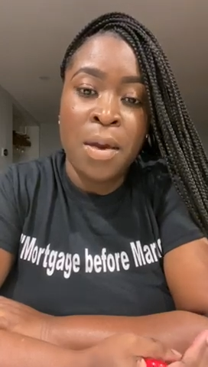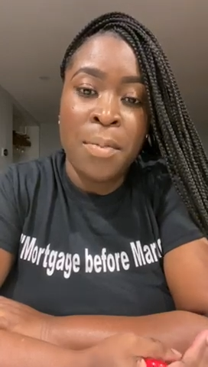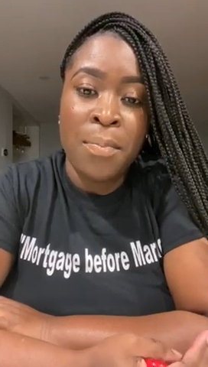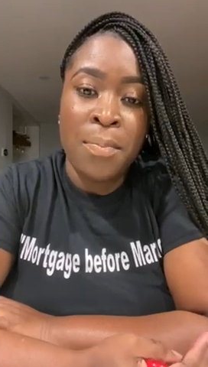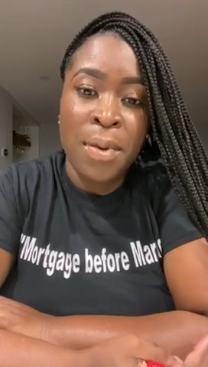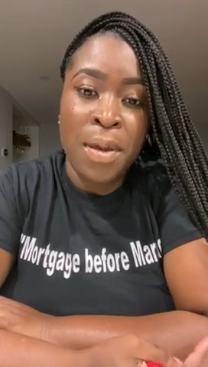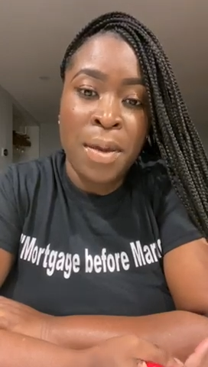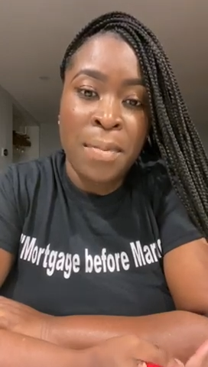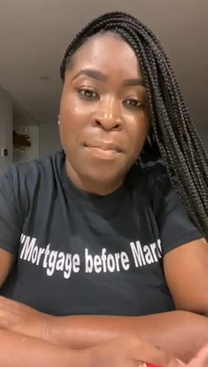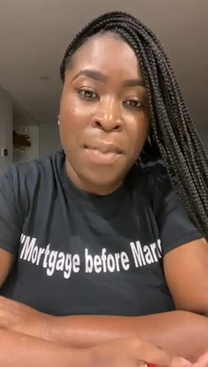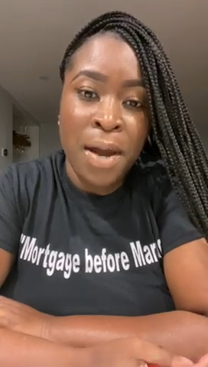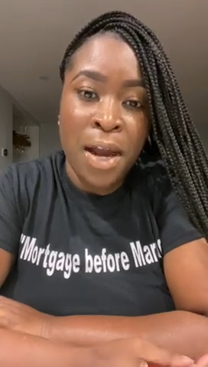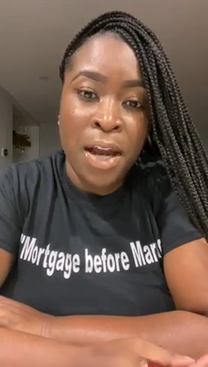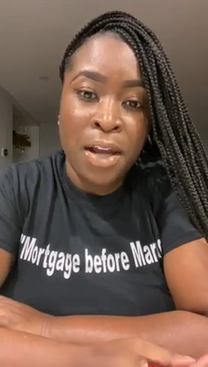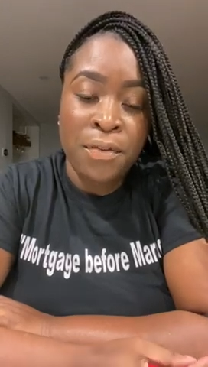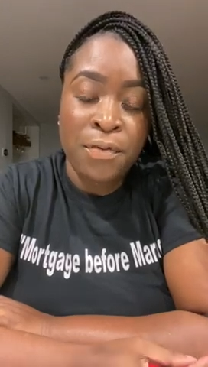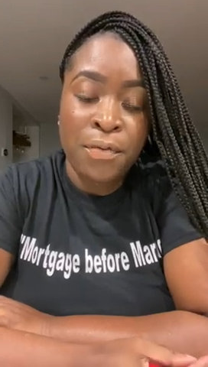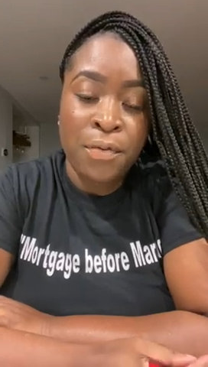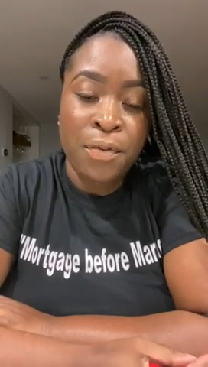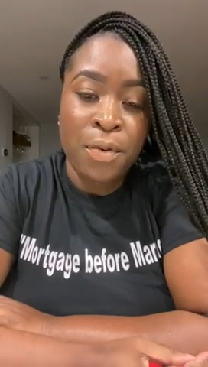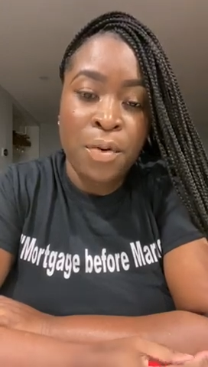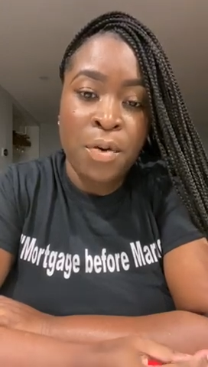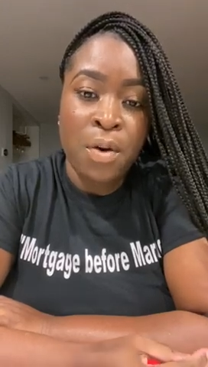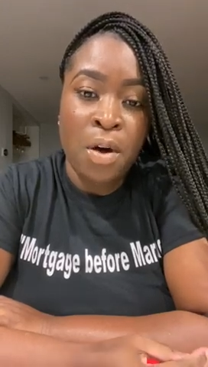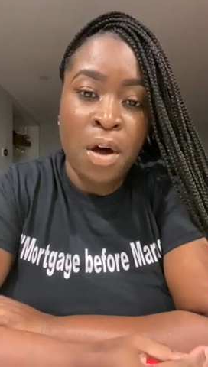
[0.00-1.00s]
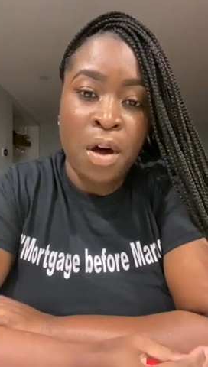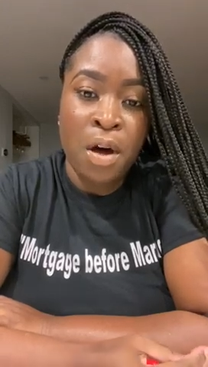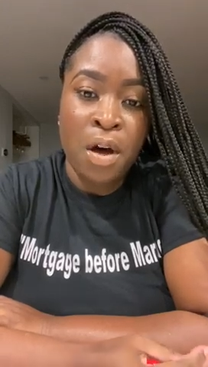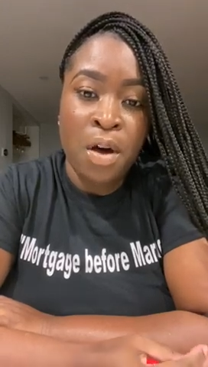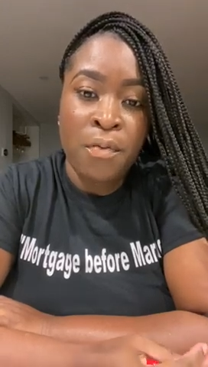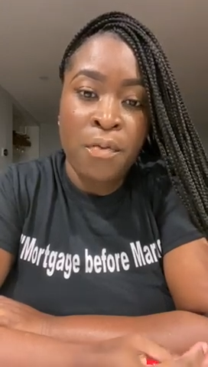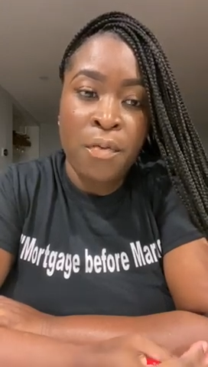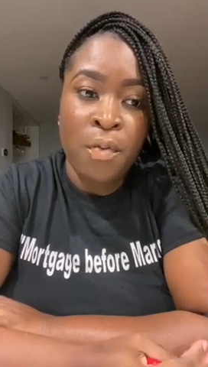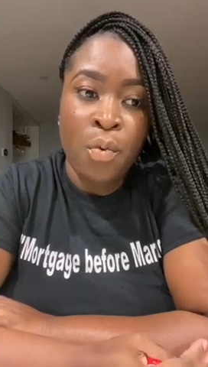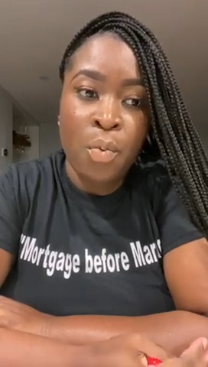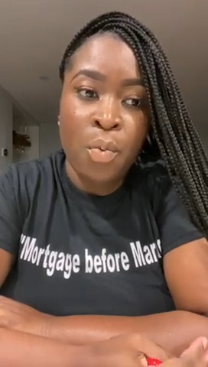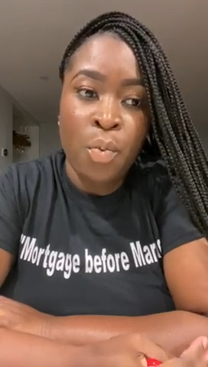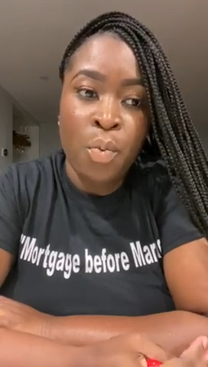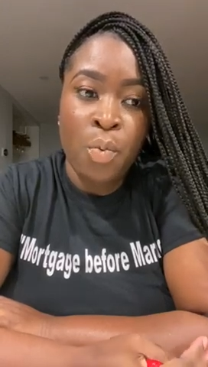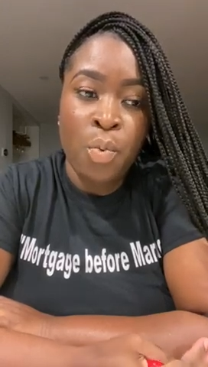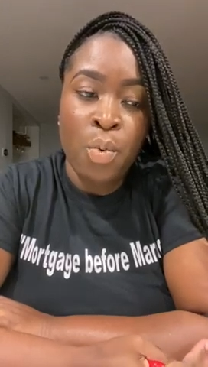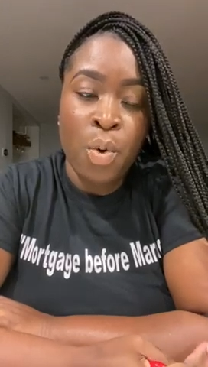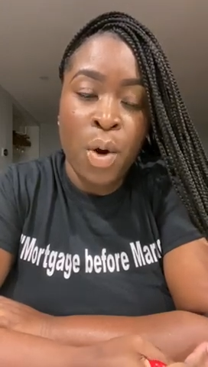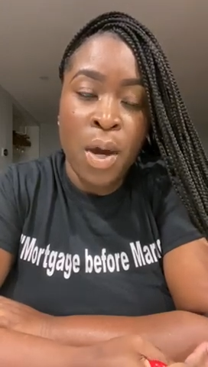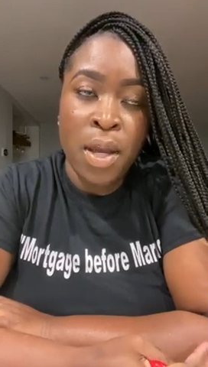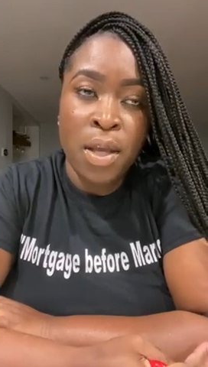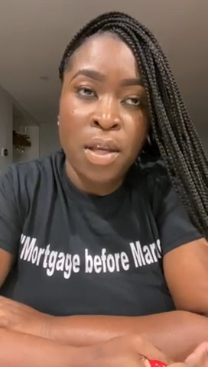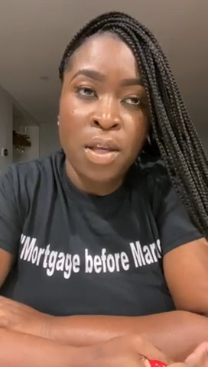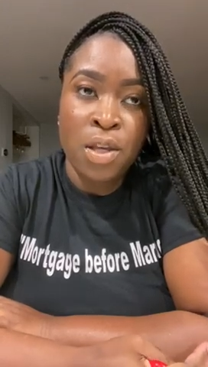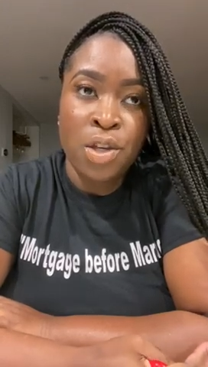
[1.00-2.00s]
be mindful of
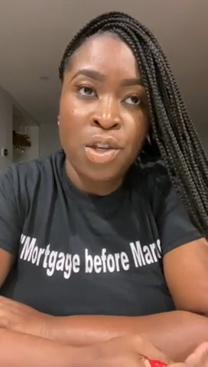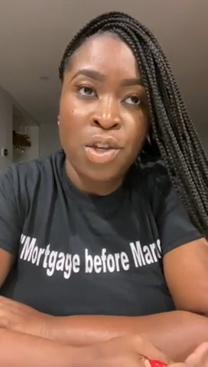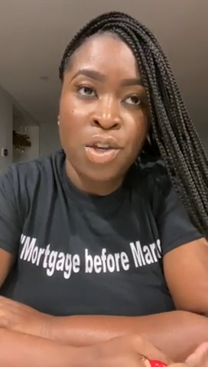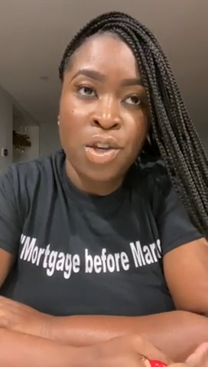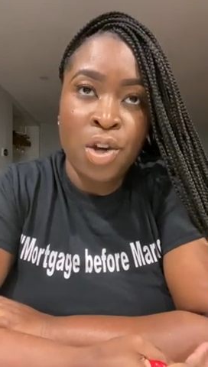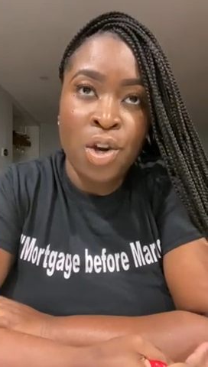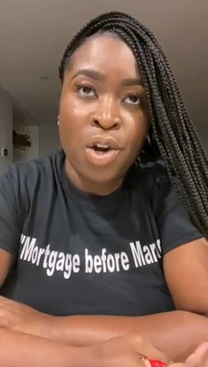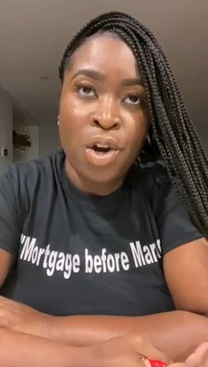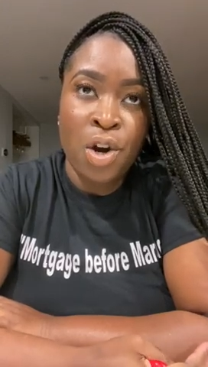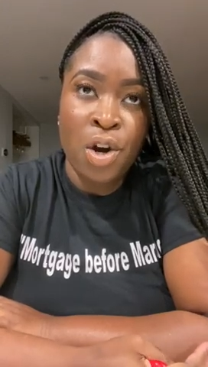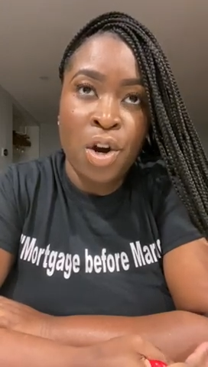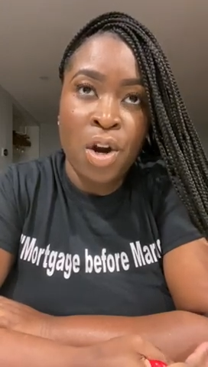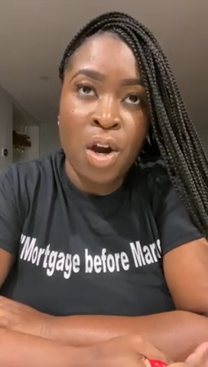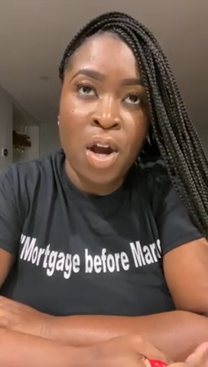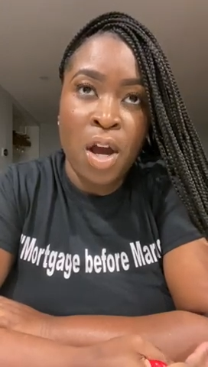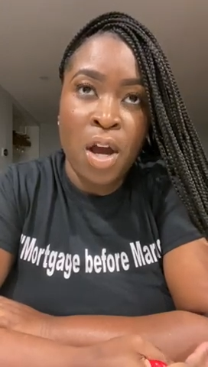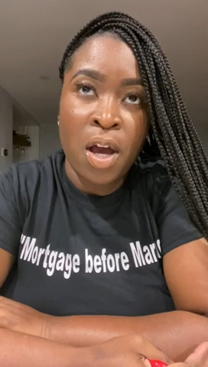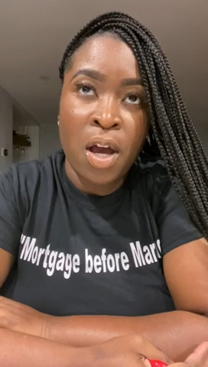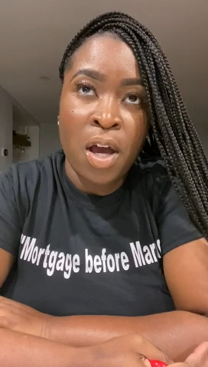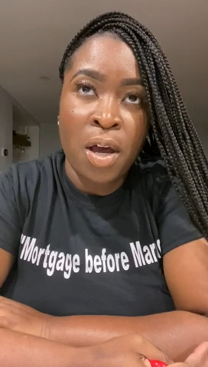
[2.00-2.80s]
what your